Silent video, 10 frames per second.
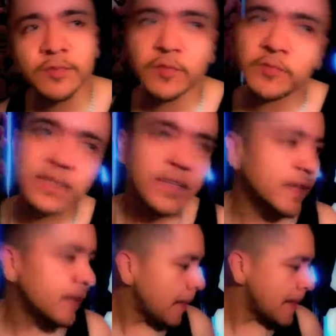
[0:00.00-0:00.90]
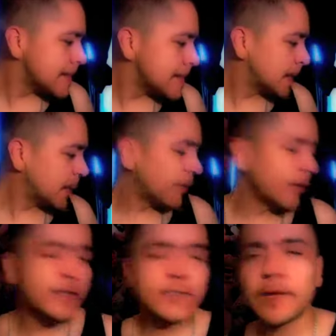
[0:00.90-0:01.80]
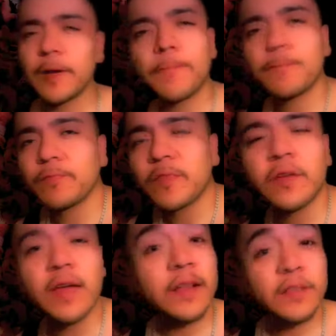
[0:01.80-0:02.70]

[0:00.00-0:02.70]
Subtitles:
Some say that his got